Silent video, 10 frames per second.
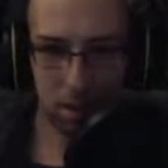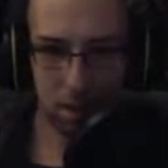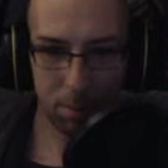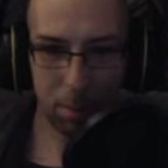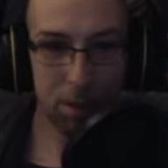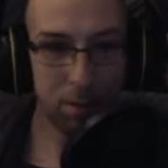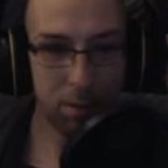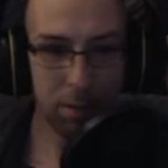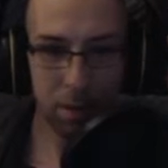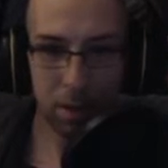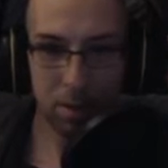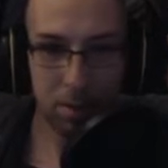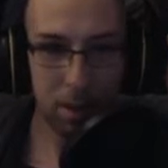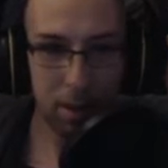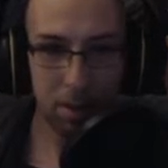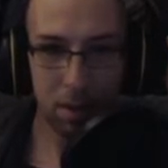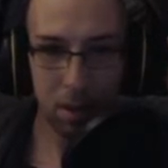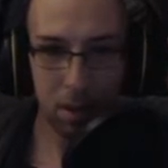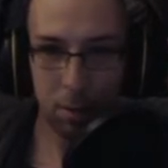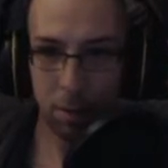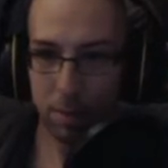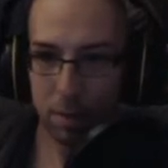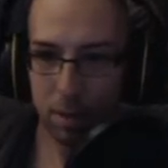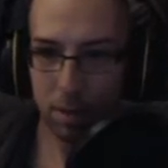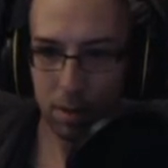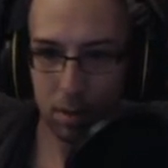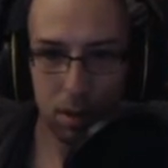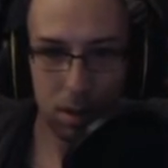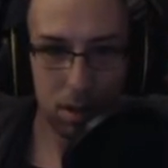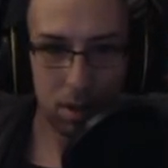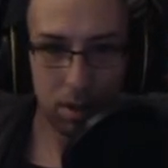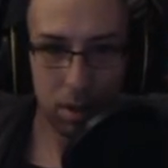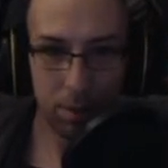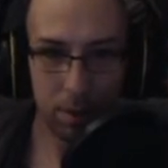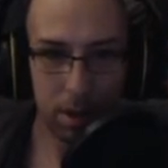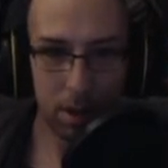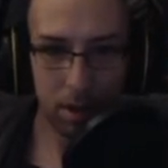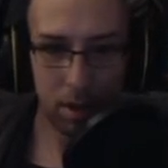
Um, might as well do this, right? Uh, what was it? Shredded red.